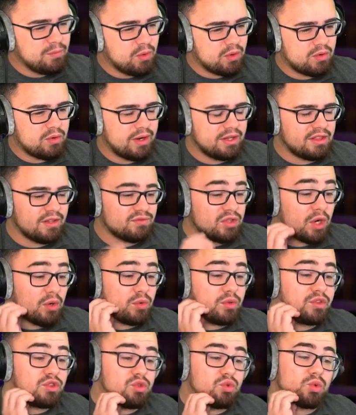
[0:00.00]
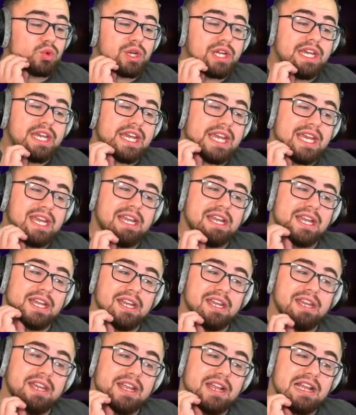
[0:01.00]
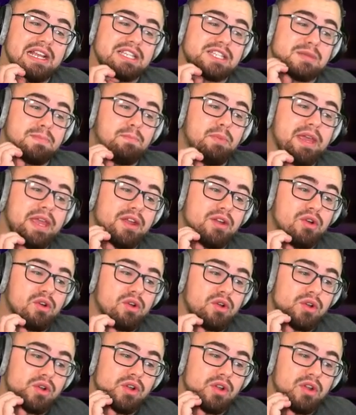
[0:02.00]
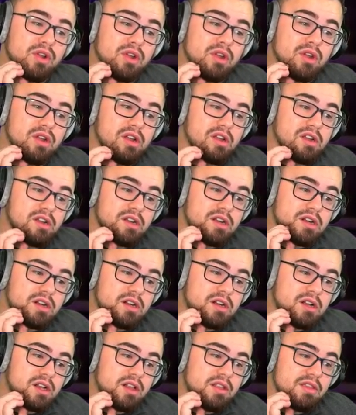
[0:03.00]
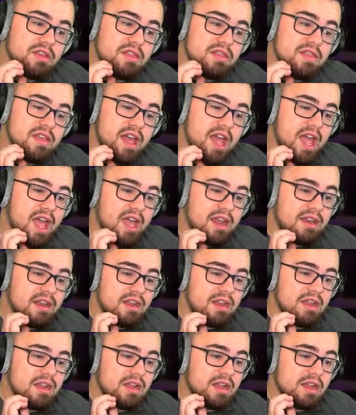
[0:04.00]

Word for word: Grand Theft Auto 3 is bigger than that.